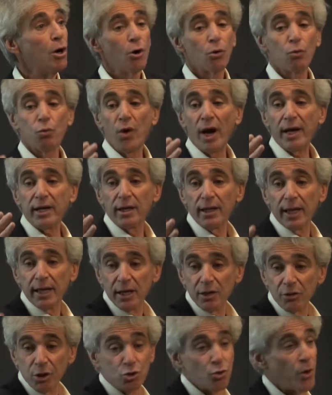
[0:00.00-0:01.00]

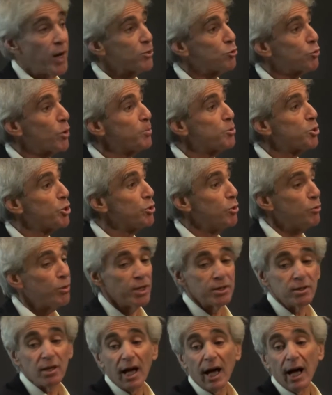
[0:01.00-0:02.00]
regulating the transcription
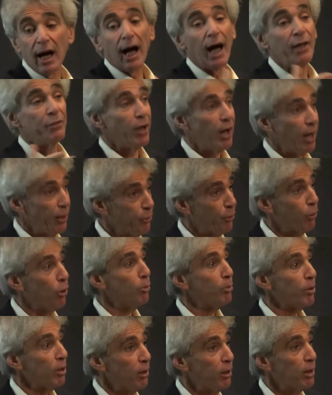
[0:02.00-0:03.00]
unit on the other
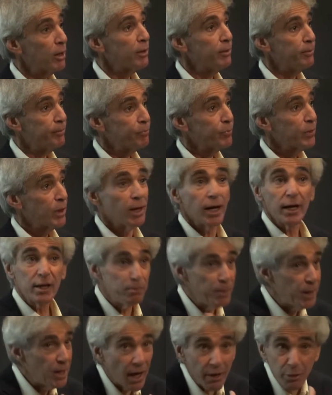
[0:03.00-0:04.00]
homolog. It could
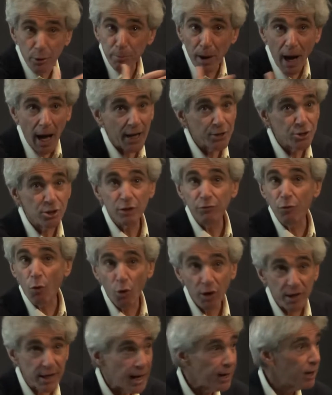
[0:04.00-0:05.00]
be either positive
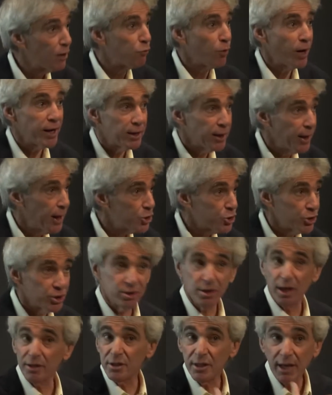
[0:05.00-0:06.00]
or negative regulation.
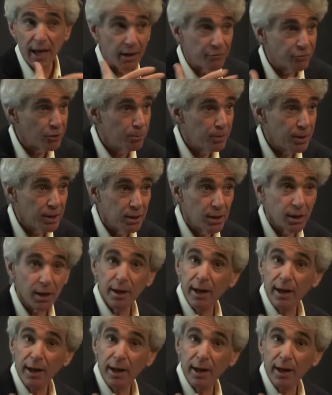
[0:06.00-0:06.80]
It doesn't have to be an